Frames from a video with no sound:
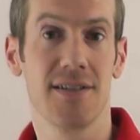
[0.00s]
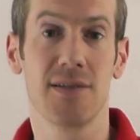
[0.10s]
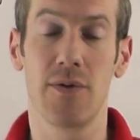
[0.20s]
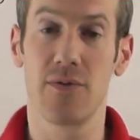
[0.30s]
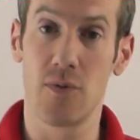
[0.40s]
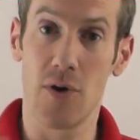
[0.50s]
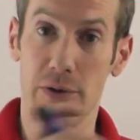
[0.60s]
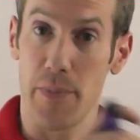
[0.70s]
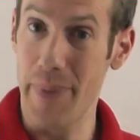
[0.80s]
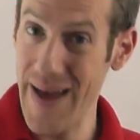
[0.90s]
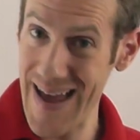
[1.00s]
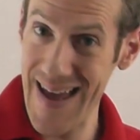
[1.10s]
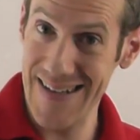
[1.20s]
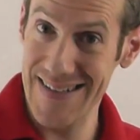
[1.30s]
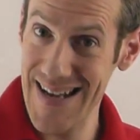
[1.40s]
So we've got the
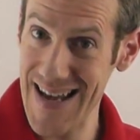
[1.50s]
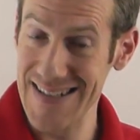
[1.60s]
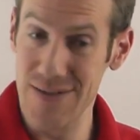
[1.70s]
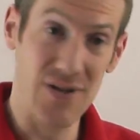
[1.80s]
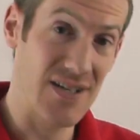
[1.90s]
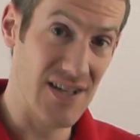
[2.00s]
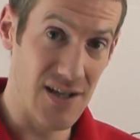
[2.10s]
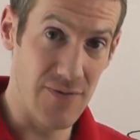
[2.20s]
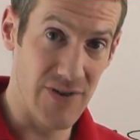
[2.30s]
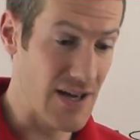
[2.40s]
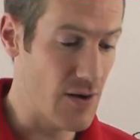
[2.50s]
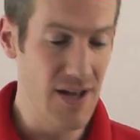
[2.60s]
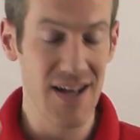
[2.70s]
paired test, which I did in the other video.